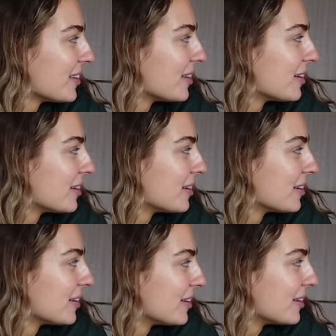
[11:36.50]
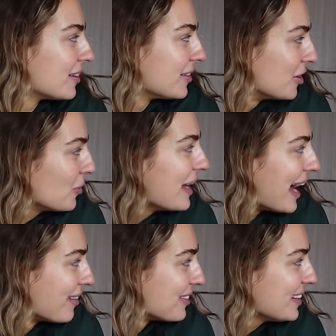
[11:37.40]
made it a few times. No, we
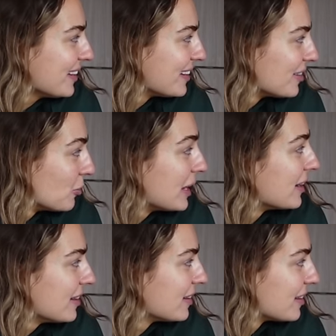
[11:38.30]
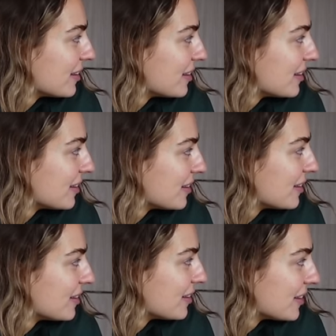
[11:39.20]
haven't. When?
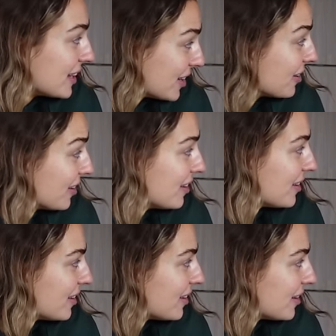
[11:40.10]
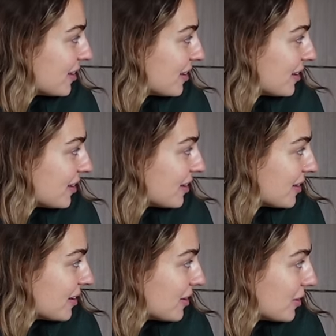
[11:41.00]
Um, Here?
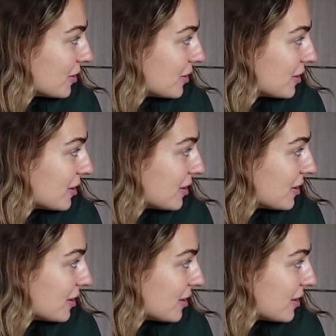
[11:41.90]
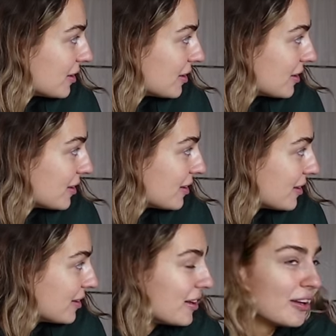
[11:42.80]
I mean, like maybe a handful, like at
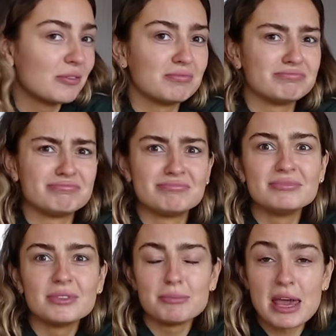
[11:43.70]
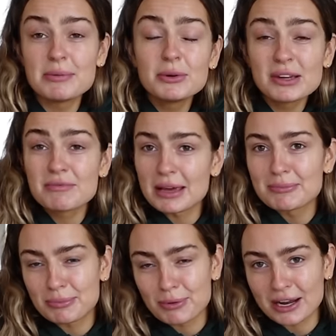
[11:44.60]
least five. Maybe we've
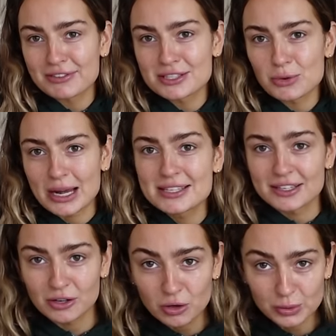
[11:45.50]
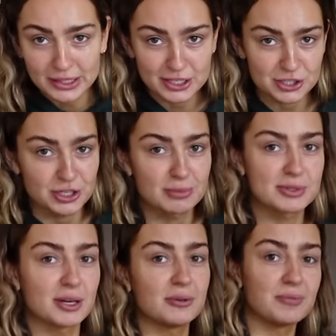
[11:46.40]
made breakfast twice in our whole relationship,
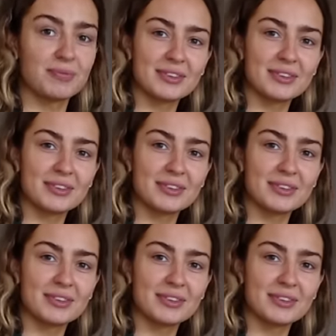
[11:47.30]
so